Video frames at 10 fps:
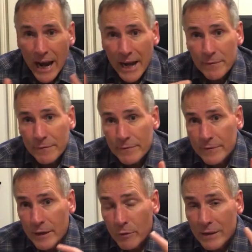and
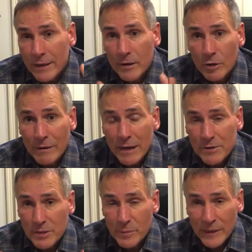they'll link around,
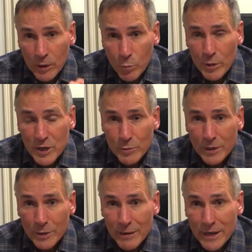so depending on which one
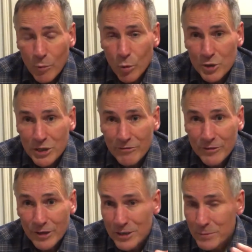you end up watching
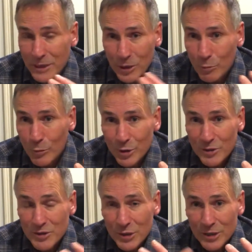first, depending on what you
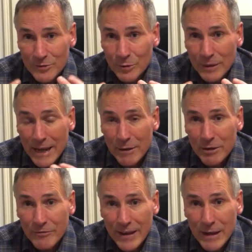search for and how you
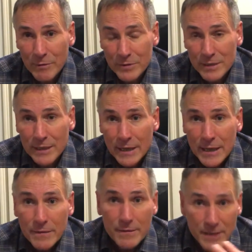found
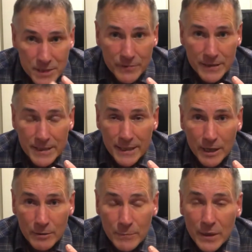this
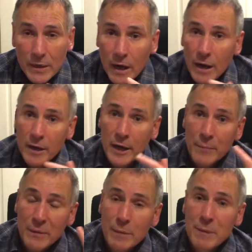video,
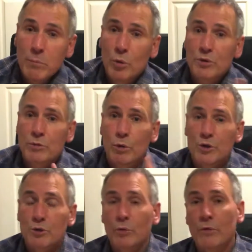it'd be important to
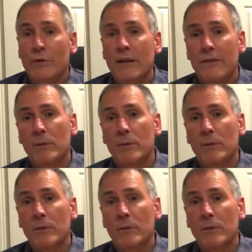watch all 3 of them.